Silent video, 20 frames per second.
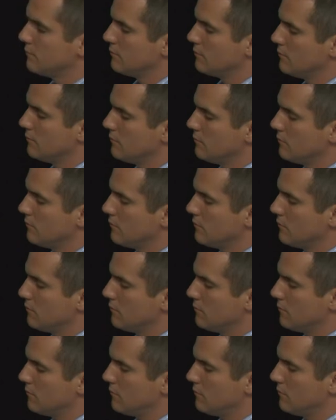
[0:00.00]

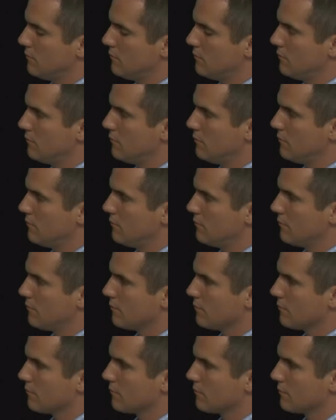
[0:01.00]

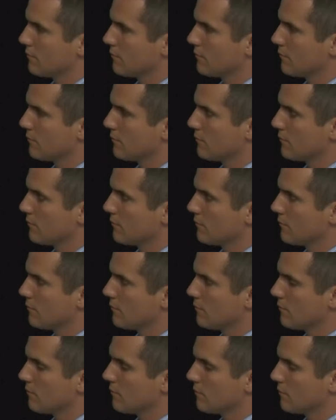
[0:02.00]

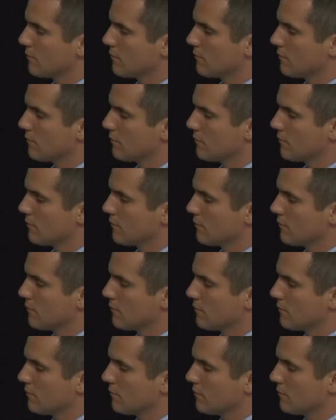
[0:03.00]

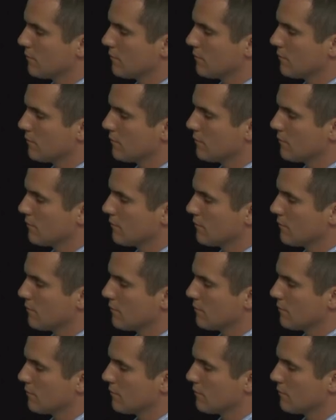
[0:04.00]

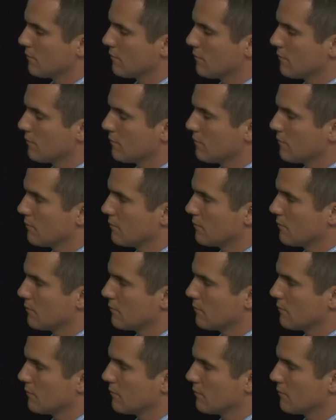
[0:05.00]

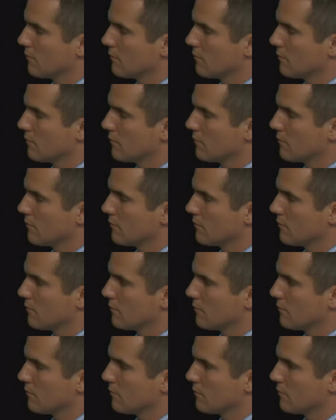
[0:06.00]

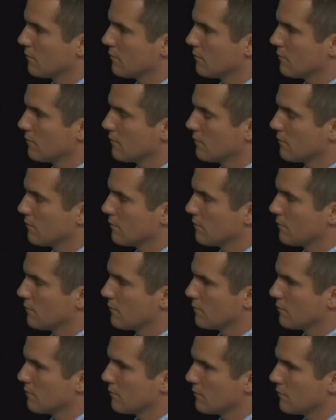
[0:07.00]

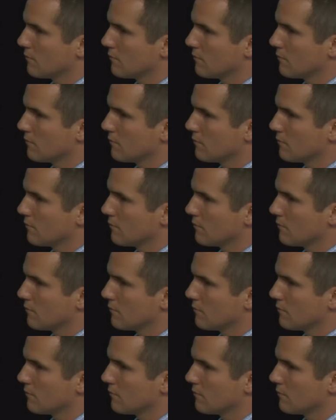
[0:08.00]
No words are spoken by the person on screen.